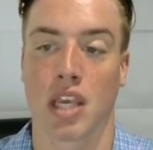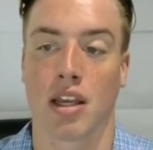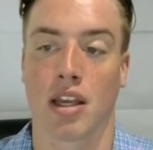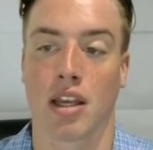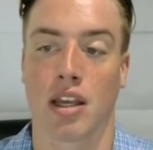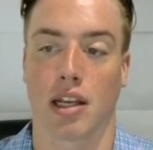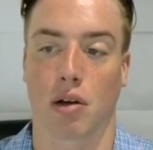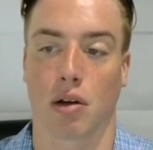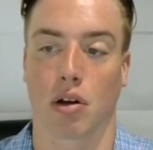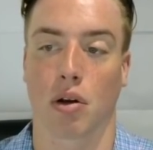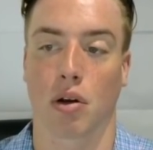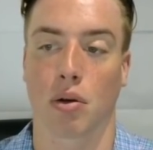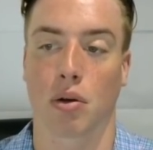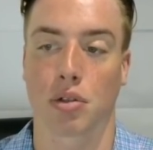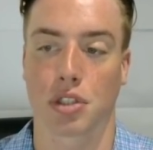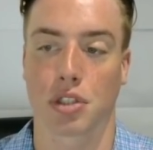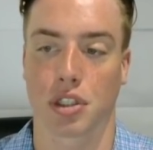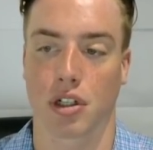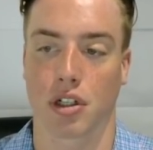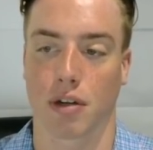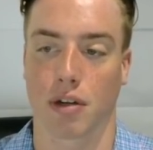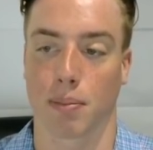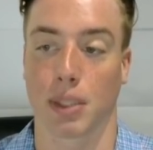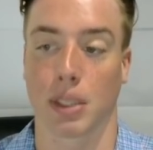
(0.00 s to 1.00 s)
Now,
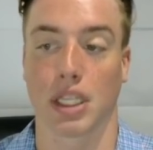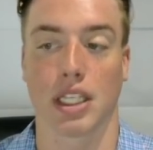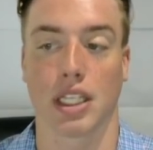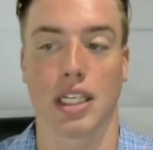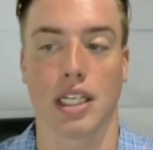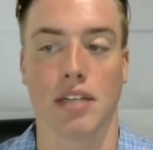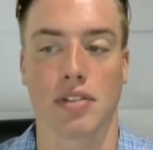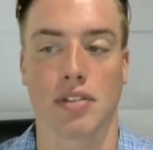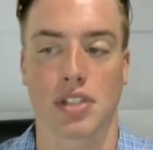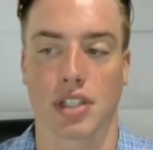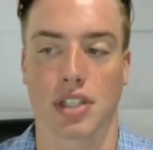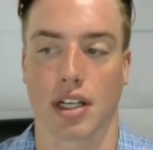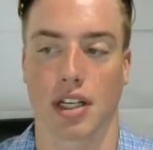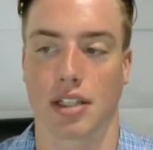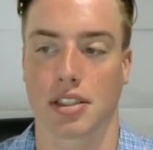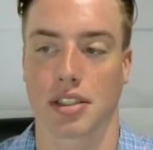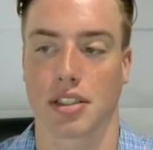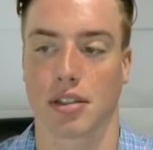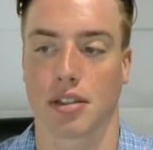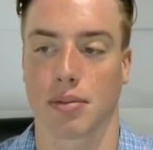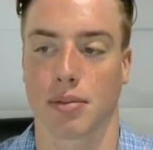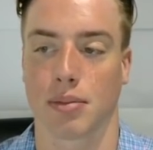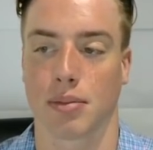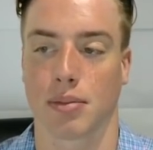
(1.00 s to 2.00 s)
culture are beliefs,
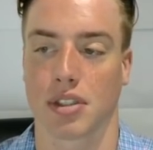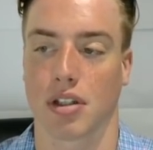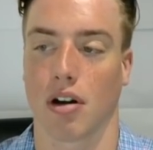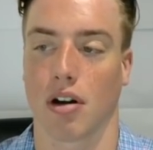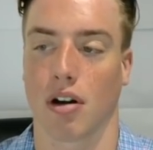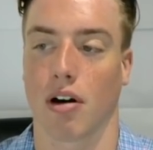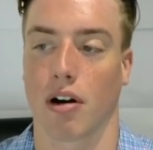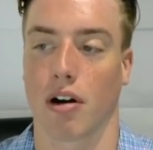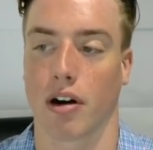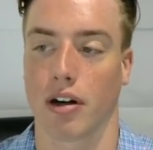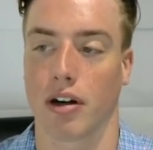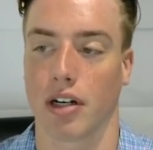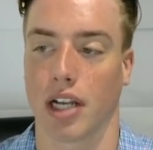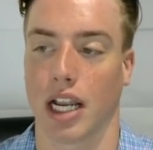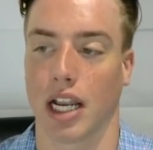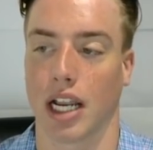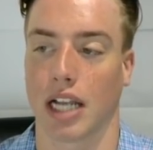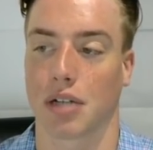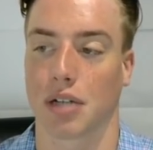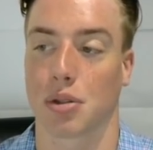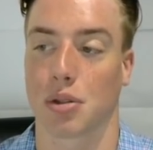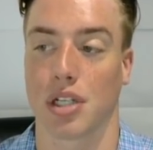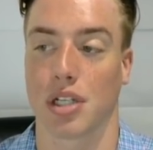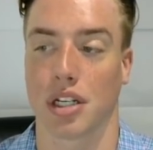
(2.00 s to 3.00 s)
customs, art, and
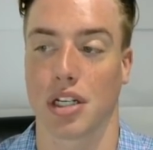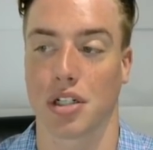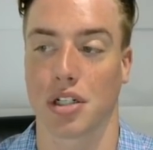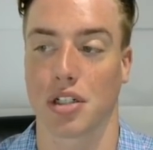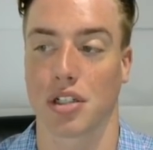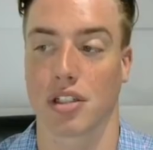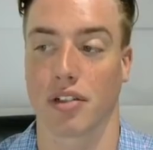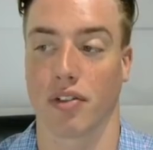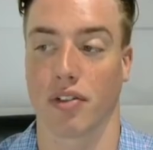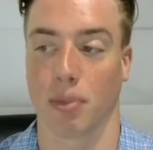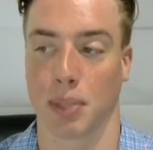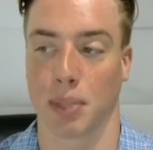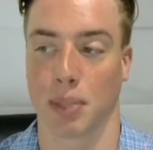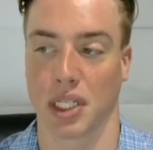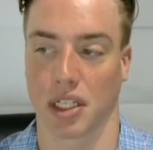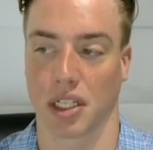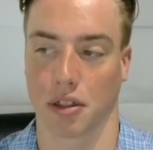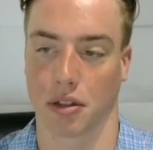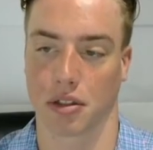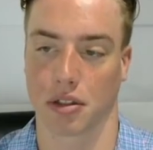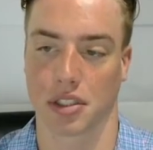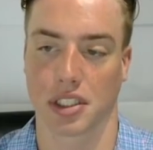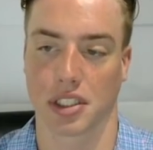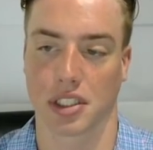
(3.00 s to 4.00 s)
traditions of a
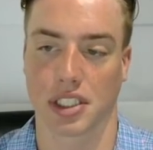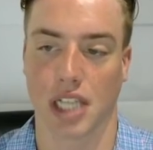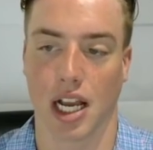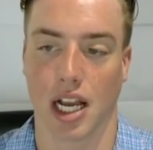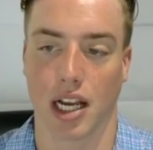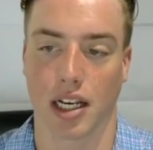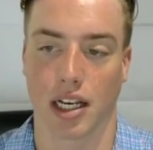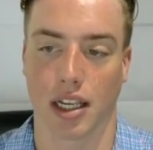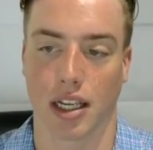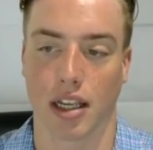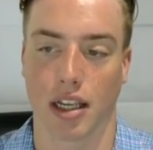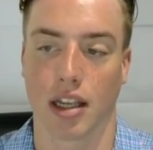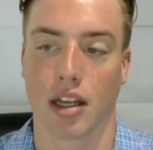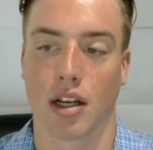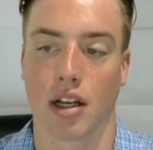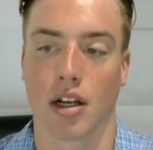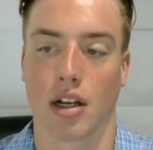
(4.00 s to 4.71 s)
particular society.